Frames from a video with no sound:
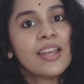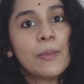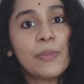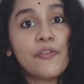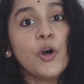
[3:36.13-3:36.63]

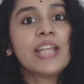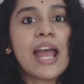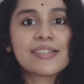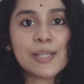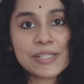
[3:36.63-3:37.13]
Before
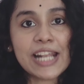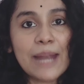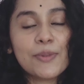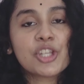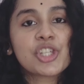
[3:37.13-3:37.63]
that, subscribe
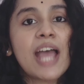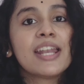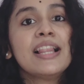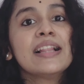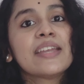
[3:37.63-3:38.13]
to the
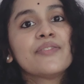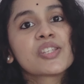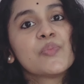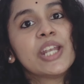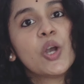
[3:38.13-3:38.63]
channel, give this
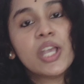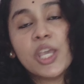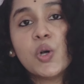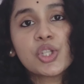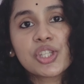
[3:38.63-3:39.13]
video a
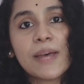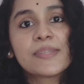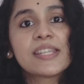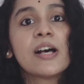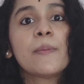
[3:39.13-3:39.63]
huge thumbs
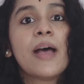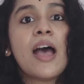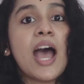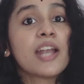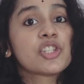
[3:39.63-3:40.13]
up
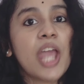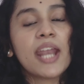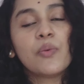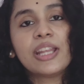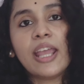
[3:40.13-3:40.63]
and share it
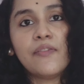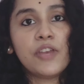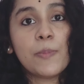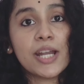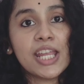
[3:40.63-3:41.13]
with
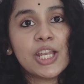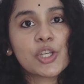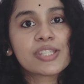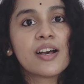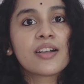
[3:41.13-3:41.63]
everybody in your
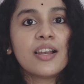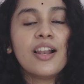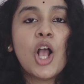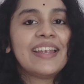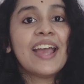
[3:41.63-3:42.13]
circle.
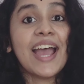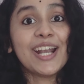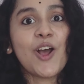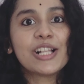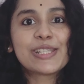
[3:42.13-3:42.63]
And
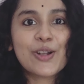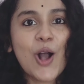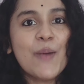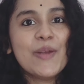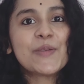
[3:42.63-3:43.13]
also
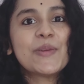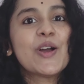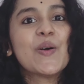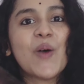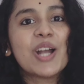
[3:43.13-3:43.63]
comment
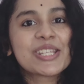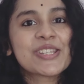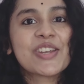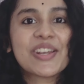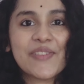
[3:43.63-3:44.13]
below what is
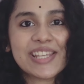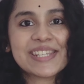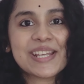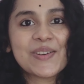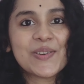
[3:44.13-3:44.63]
your
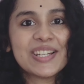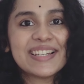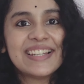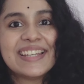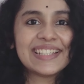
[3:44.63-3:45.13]
investing goal.
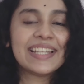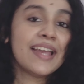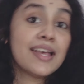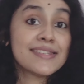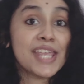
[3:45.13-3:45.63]

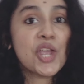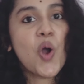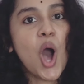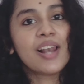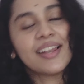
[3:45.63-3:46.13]
See you
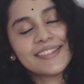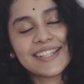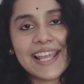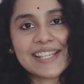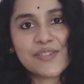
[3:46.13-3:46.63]
all in the
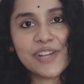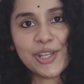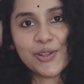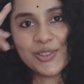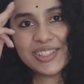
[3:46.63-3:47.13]
next
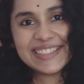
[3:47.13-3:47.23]
video.